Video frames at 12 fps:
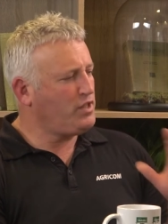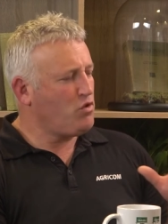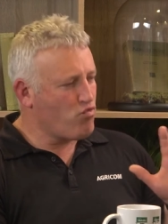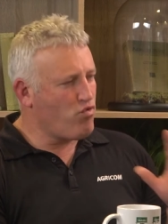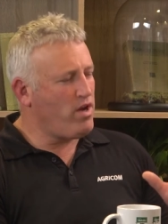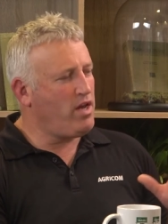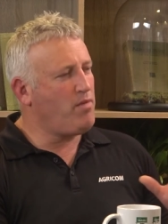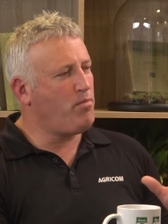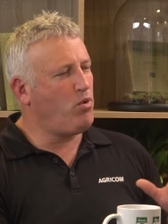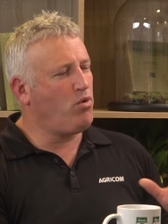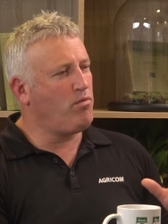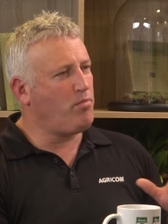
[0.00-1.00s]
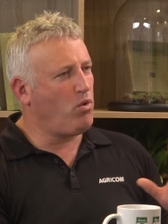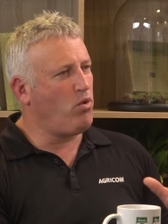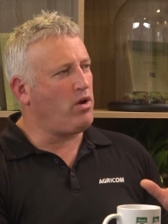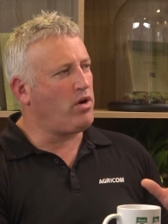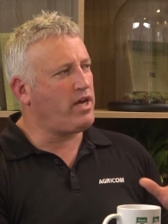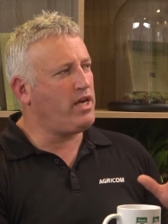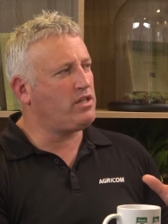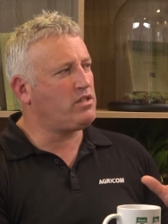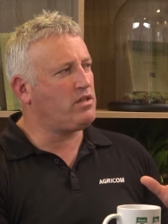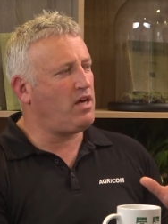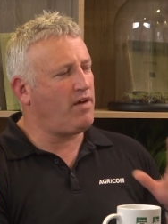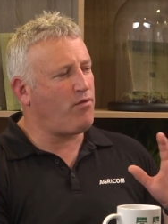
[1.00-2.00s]
So that's a really important point. I
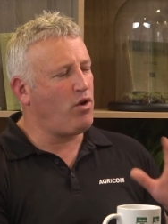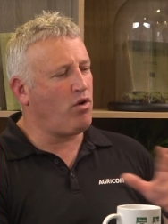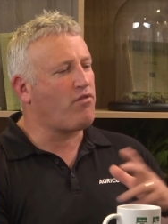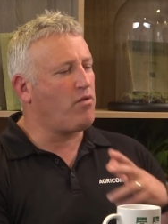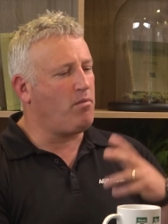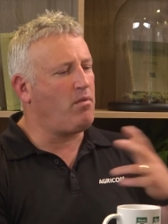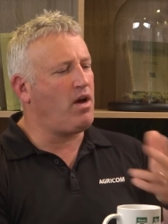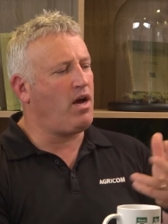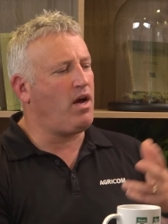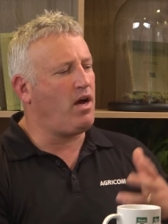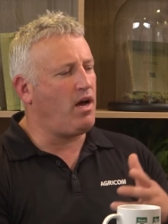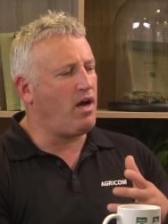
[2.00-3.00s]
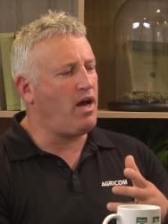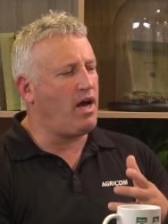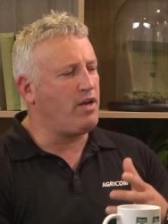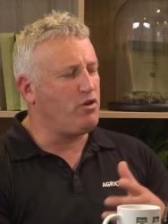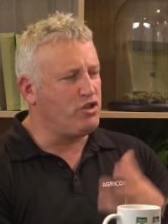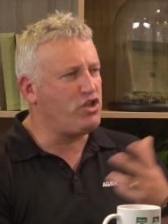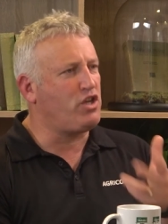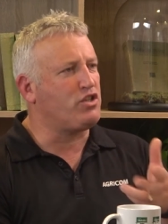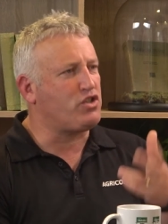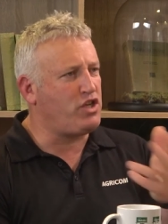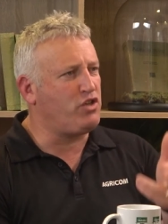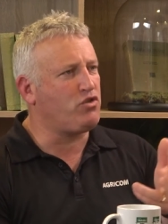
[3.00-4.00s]
guess if we look from a New
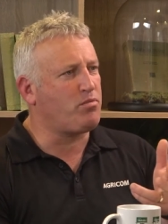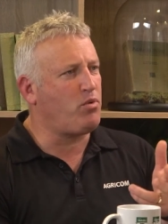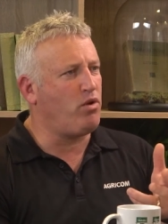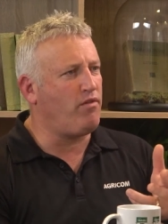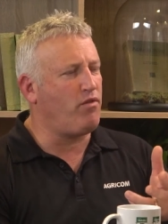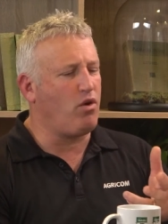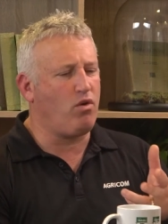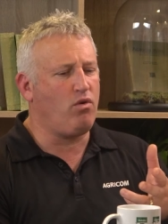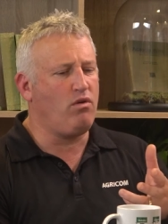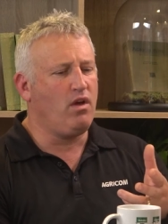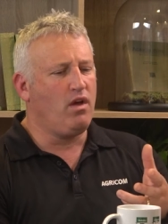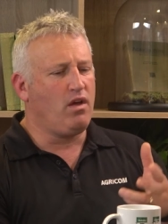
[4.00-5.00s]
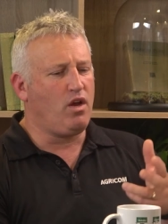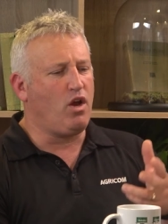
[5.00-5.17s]
Zealand centric point of view,